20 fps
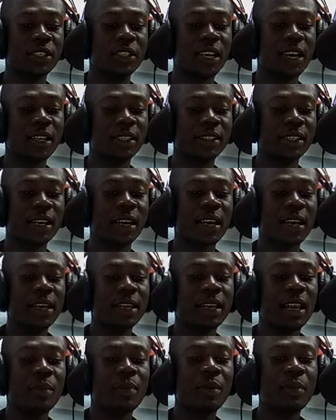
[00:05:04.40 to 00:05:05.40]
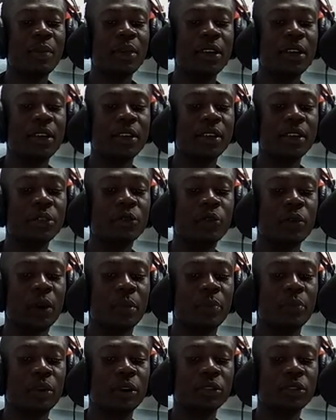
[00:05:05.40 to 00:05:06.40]
said The PPEs were
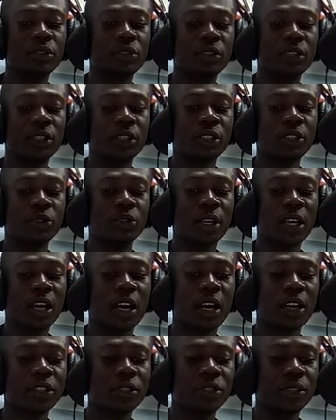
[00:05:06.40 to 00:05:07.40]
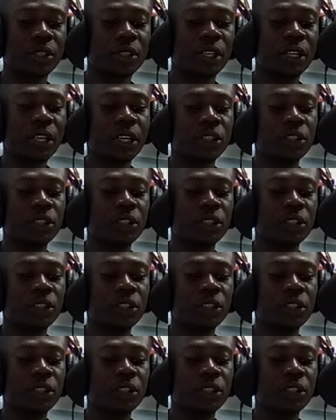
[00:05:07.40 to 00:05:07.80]
brought into the country